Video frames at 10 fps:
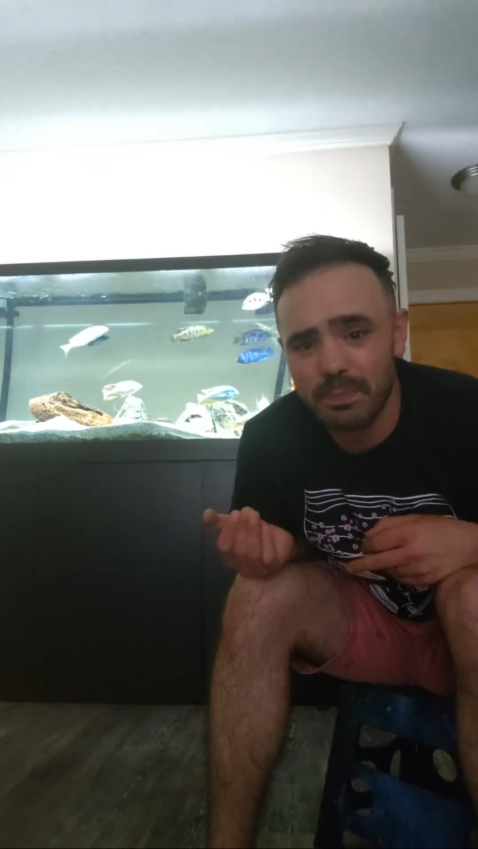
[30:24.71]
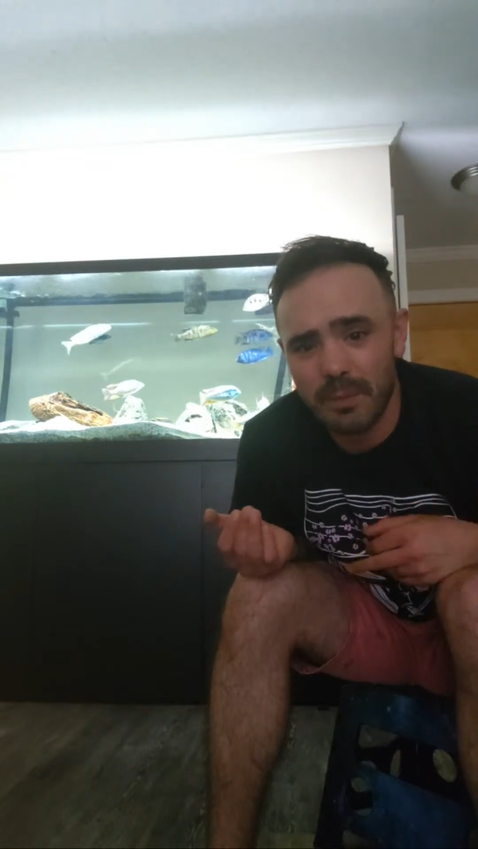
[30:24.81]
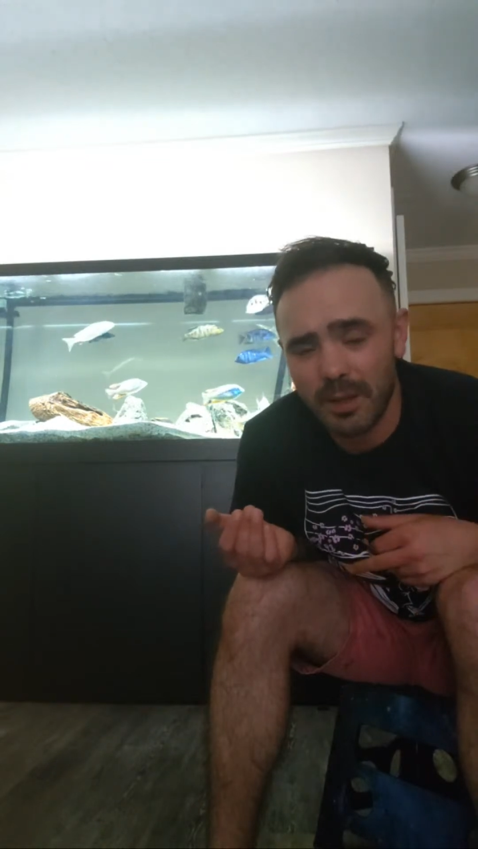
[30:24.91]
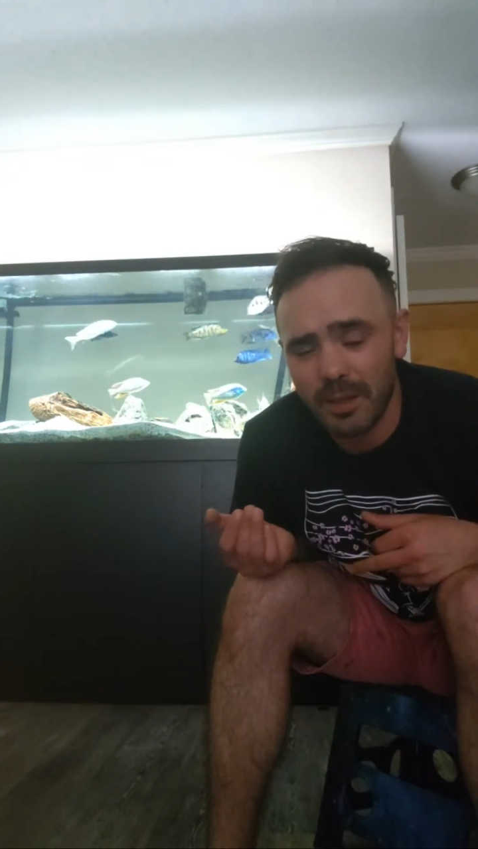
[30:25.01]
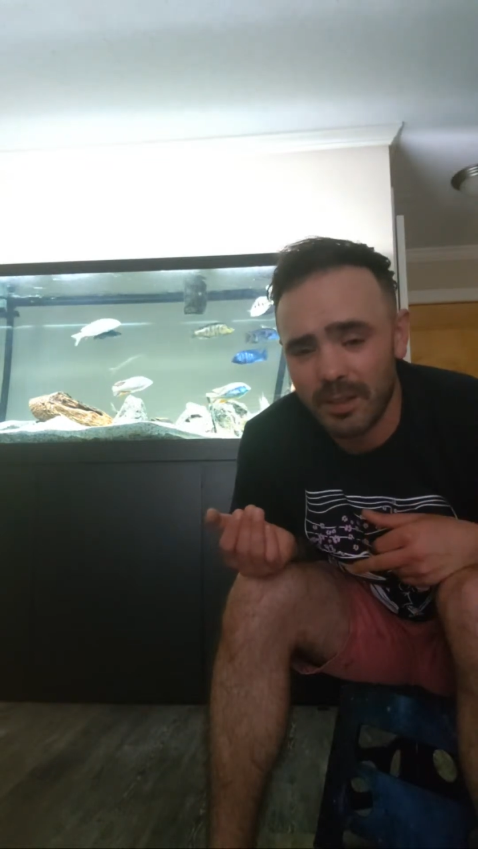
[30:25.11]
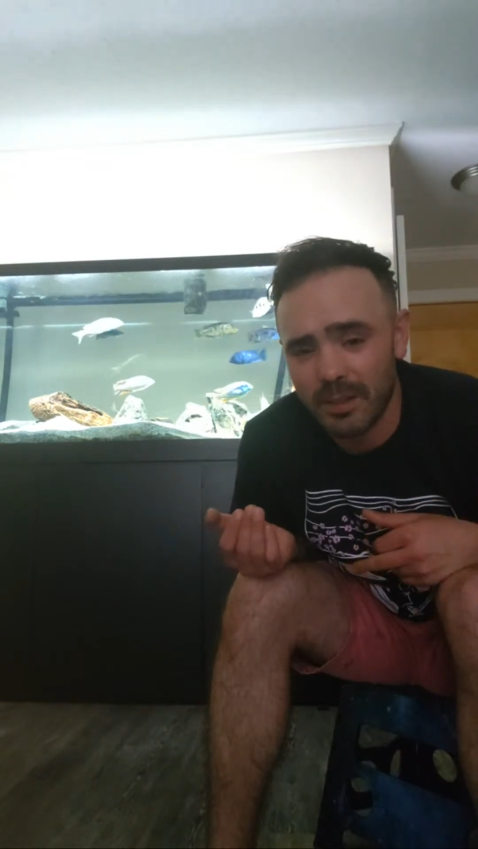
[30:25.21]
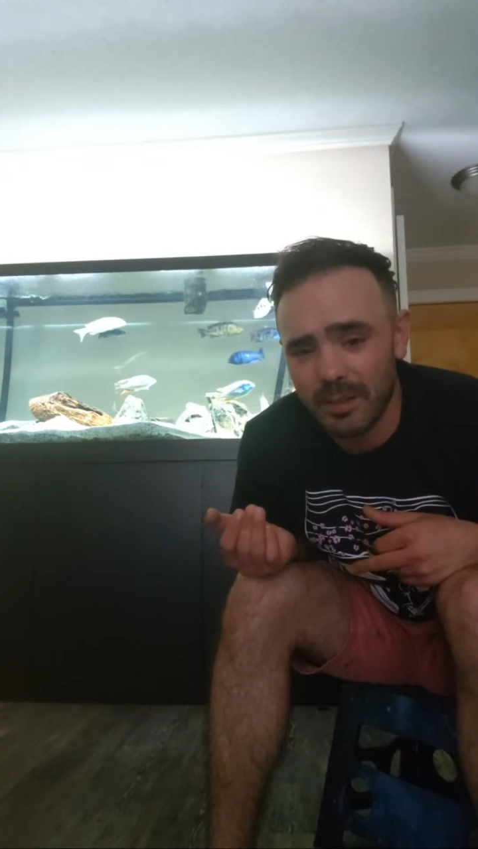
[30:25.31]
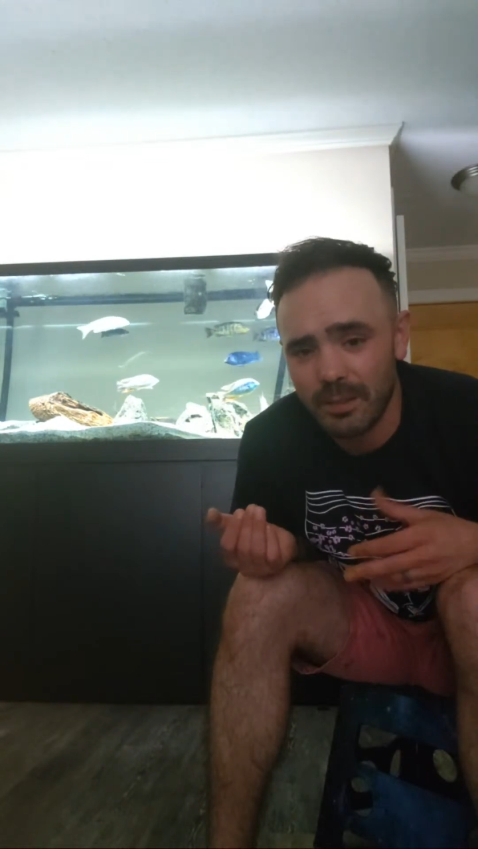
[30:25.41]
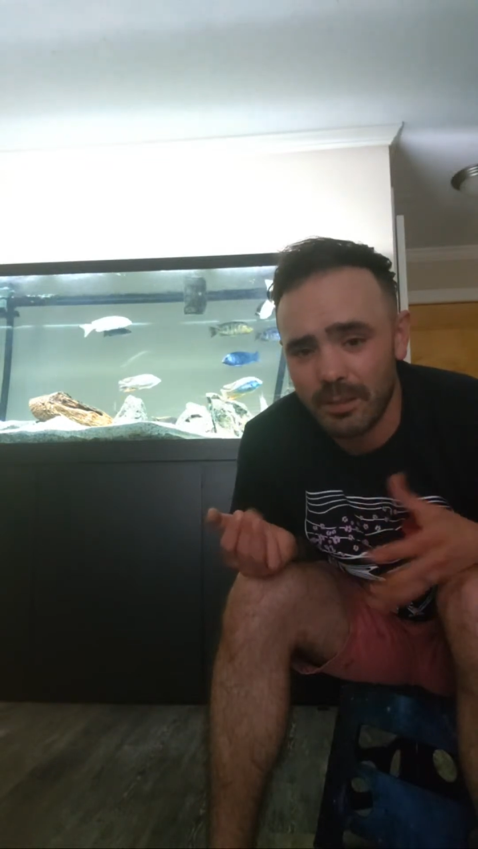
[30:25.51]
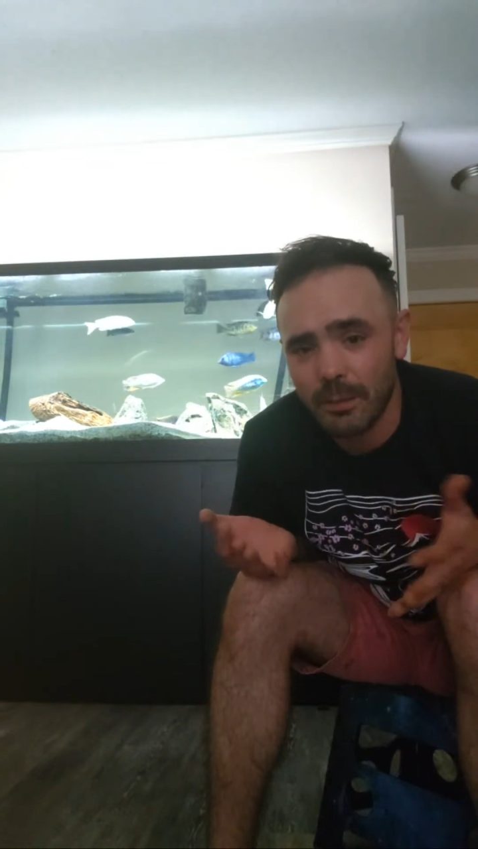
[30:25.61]

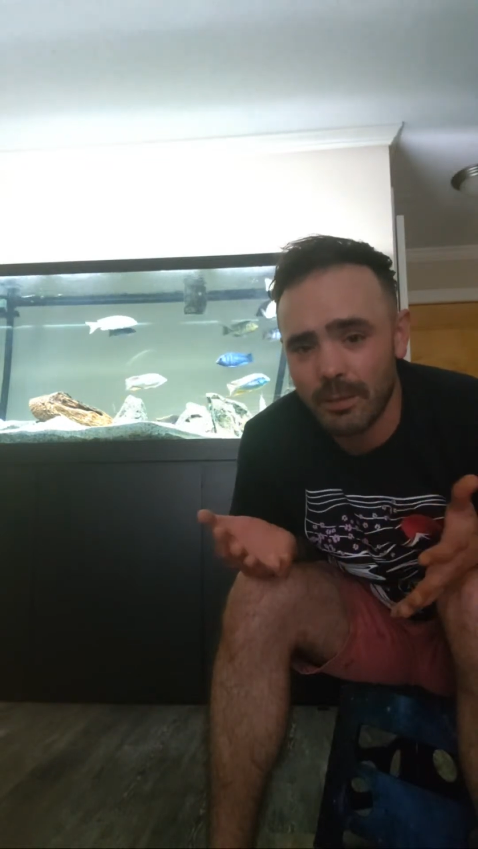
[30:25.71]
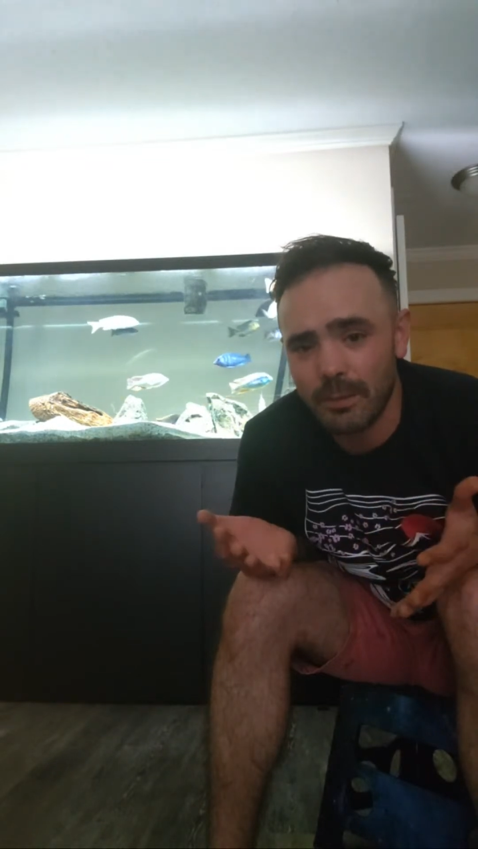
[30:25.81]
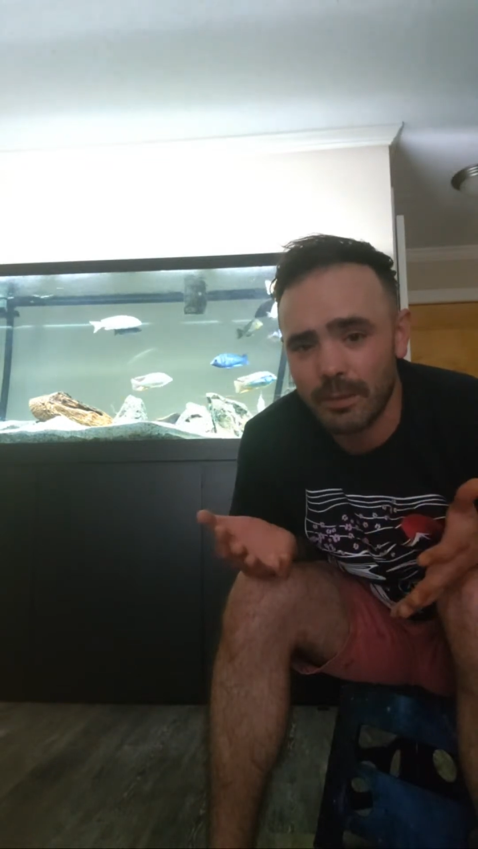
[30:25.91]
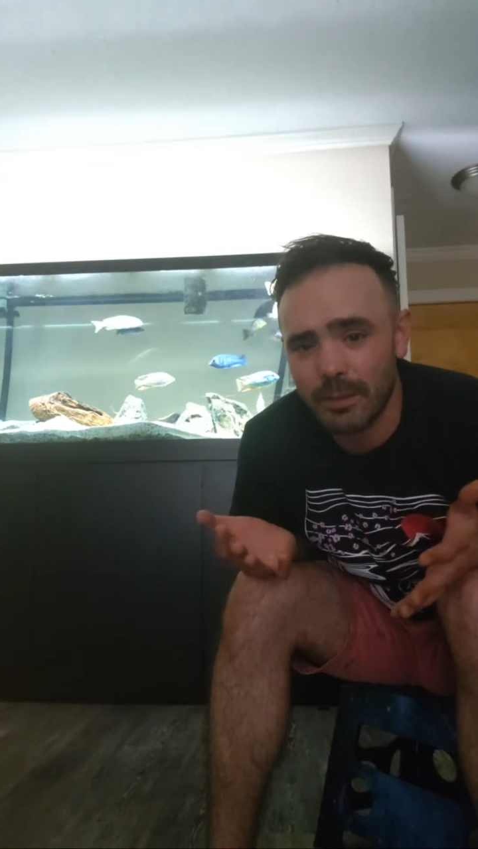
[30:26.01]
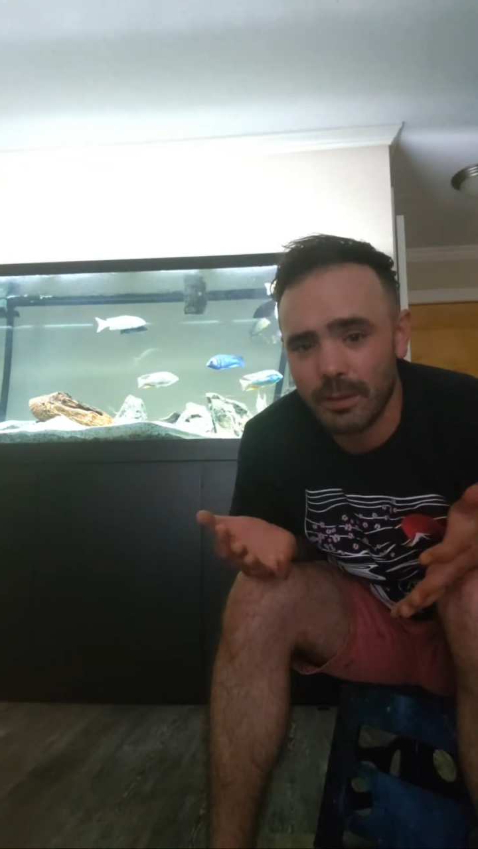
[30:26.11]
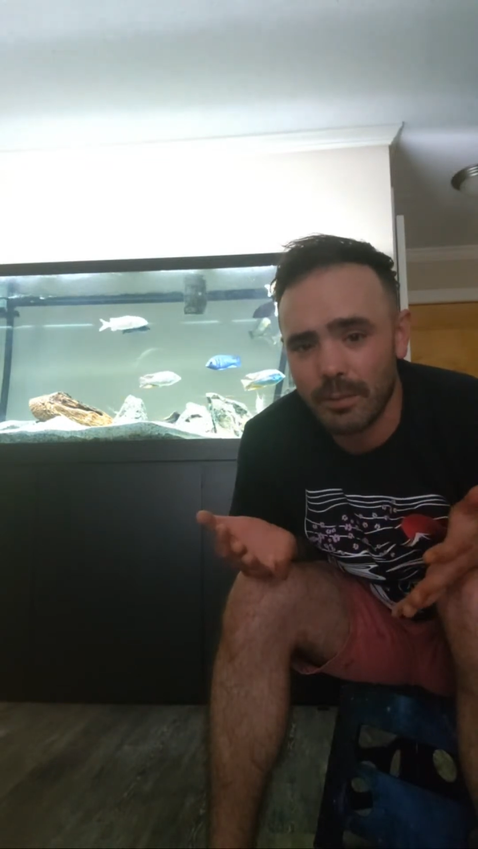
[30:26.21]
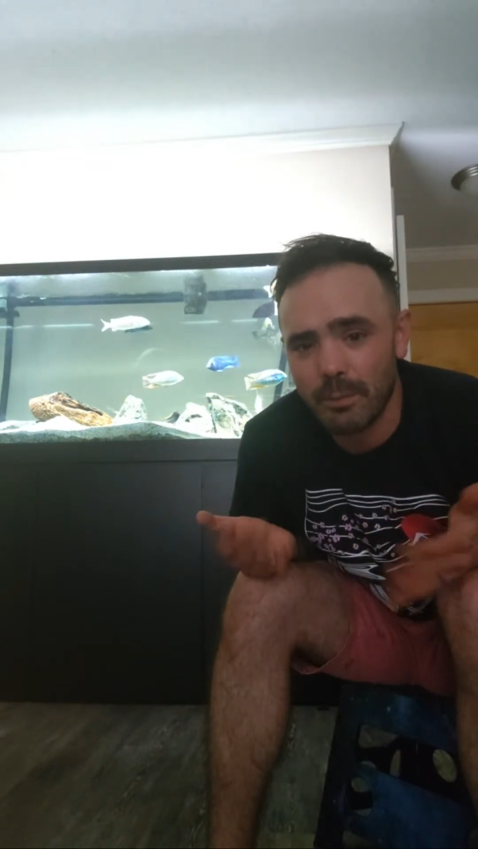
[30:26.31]
or, you know,